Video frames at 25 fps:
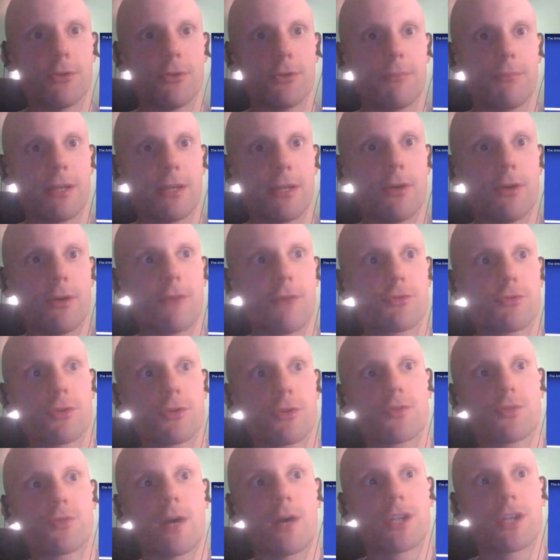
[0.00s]
you, but you have
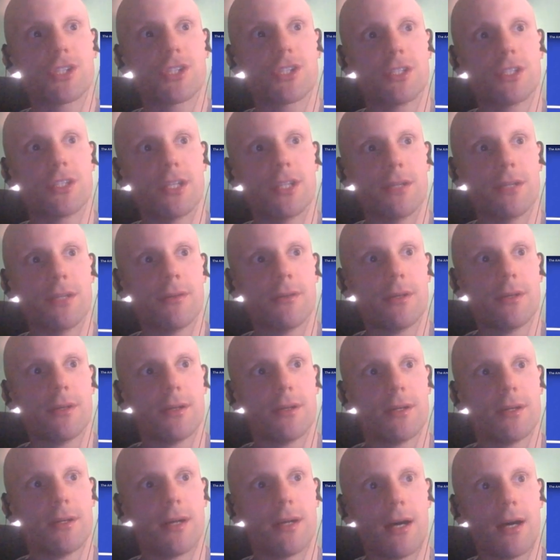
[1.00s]
George Washington
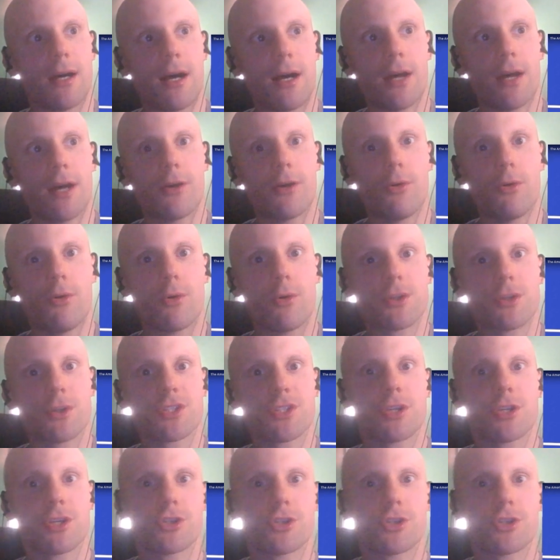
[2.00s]
on a horse